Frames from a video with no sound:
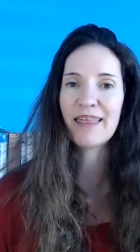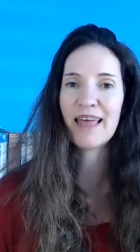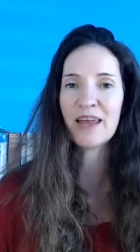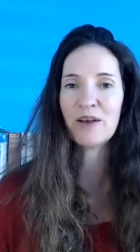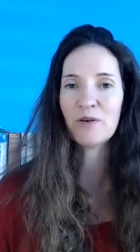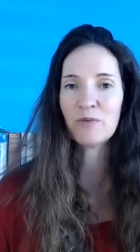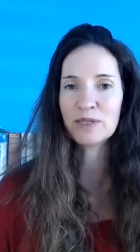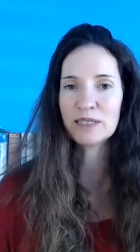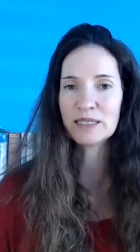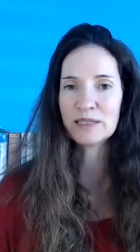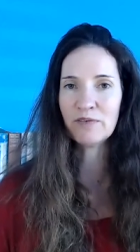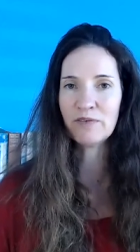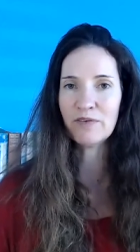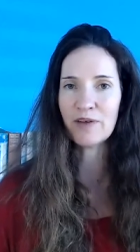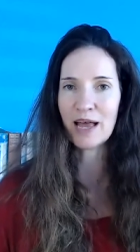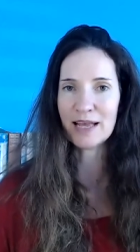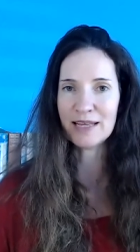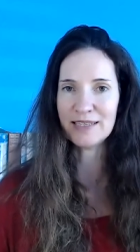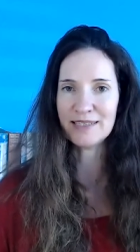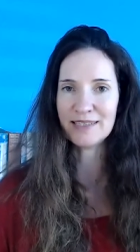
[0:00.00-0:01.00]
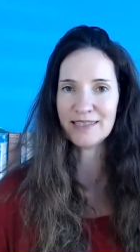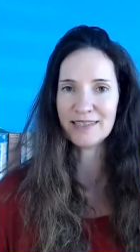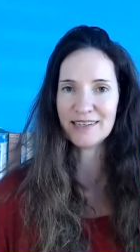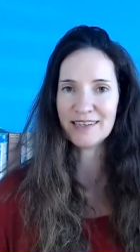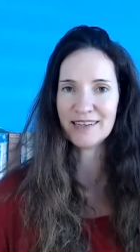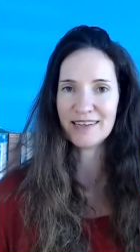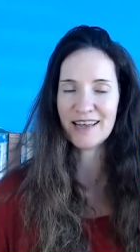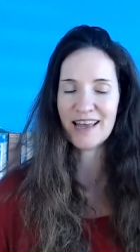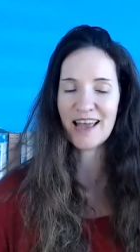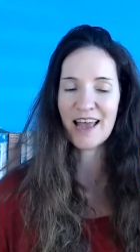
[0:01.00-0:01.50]
That will suffice
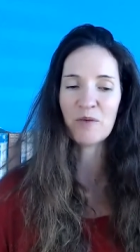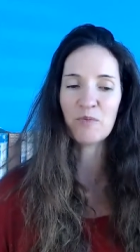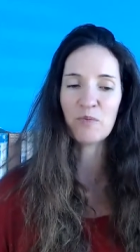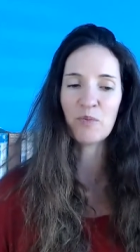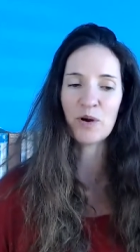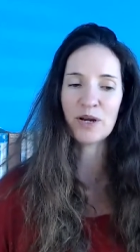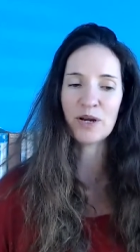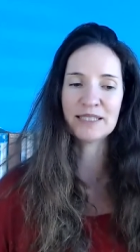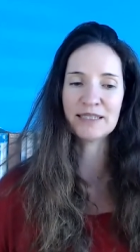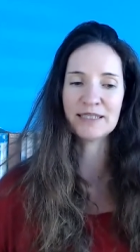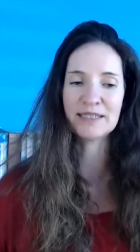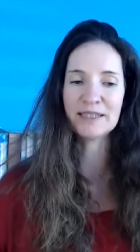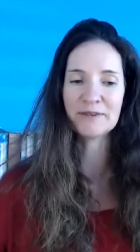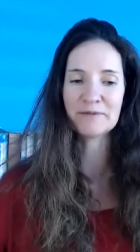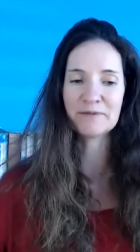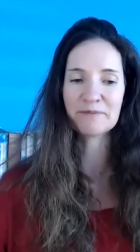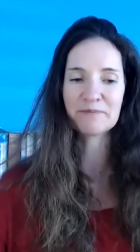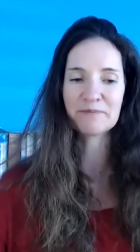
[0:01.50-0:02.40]
at present.